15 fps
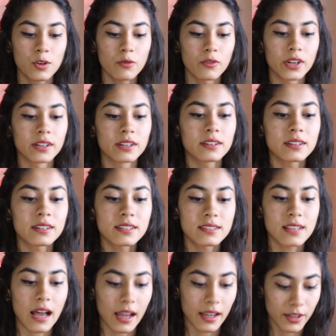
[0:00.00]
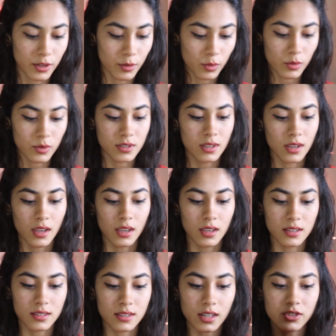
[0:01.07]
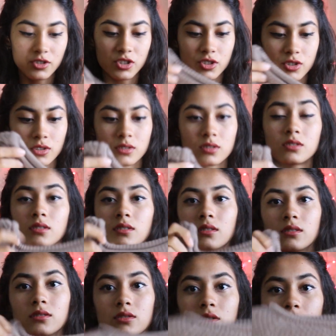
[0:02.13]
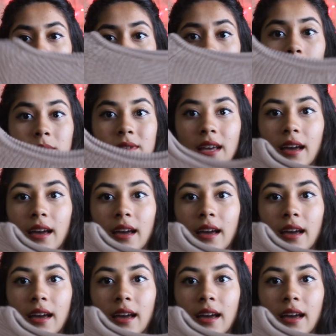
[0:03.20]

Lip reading: For winters, I use such tops,